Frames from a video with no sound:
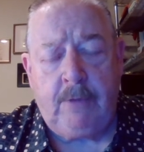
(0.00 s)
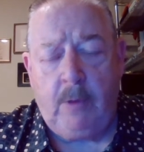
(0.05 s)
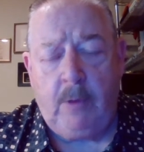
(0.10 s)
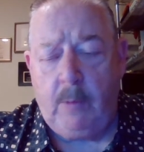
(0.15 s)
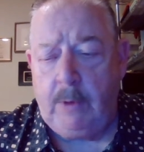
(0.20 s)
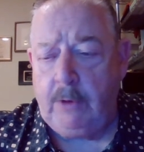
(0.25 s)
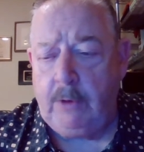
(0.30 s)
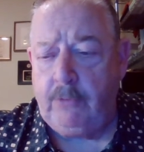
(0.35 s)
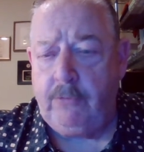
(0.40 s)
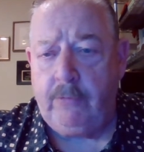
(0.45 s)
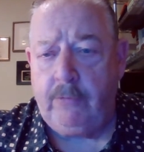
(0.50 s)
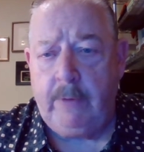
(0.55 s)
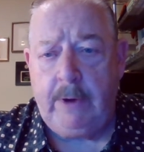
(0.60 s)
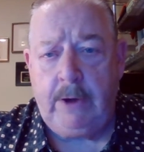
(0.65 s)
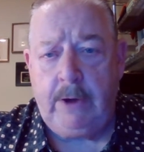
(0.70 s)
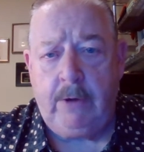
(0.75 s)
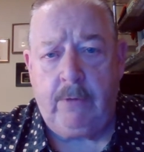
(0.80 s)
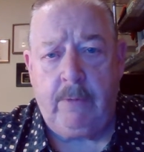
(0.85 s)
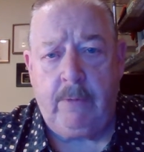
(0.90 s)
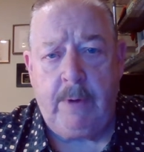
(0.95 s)
they want to
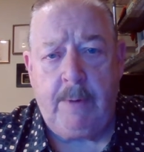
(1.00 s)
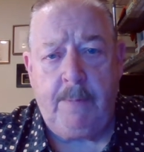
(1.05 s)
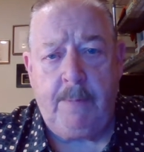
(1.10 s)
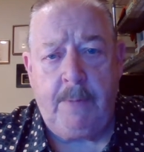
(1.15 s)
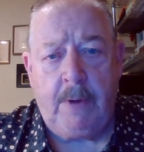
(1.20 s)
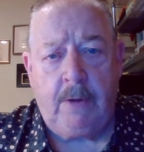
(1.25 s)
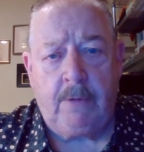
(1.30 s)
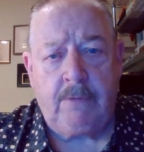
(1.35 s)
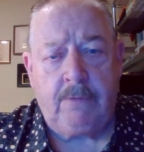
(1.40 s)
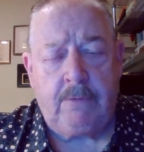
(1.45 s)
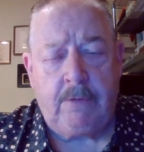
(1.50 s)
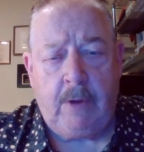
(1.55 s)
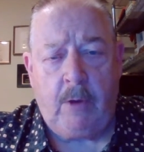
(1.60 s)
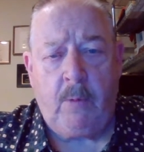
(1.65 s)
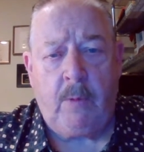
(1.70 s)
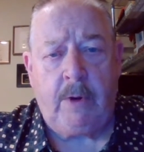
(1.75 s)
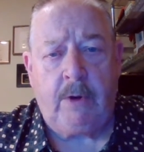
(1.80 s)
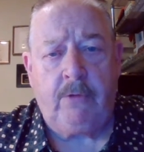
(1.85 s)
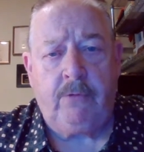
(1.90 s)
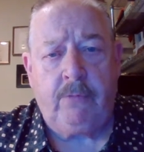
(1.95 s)
train the green belts, they
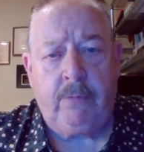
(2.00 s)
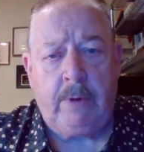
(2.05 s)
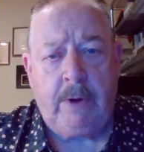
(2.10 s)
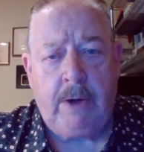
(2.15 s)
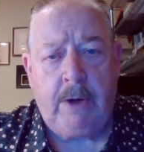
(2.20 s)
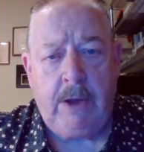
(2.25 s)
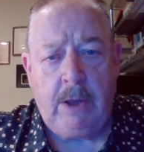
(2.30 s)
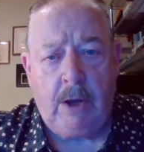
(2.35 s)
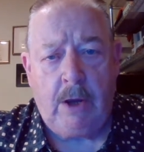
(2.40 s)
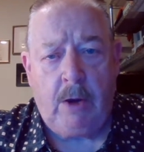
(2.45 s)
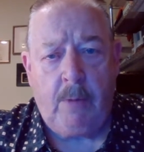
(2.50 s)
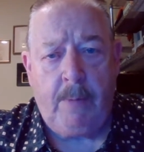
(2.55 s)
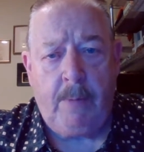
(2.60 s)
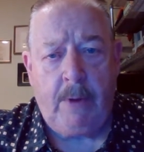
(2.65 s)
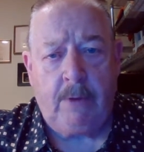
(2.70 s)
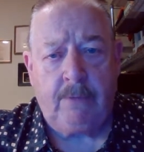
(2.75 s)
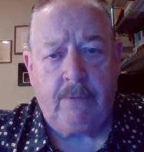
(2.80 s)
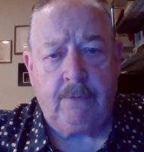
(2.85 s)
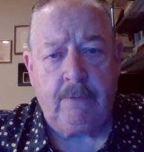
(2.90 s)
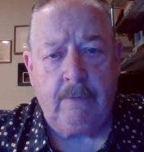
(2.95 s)
want to train the yellow
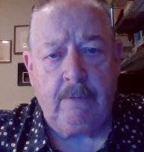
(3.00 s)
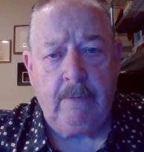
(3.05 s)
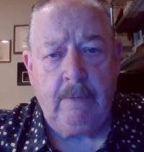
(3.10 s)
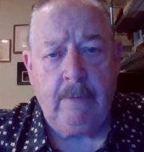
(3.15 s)
belts.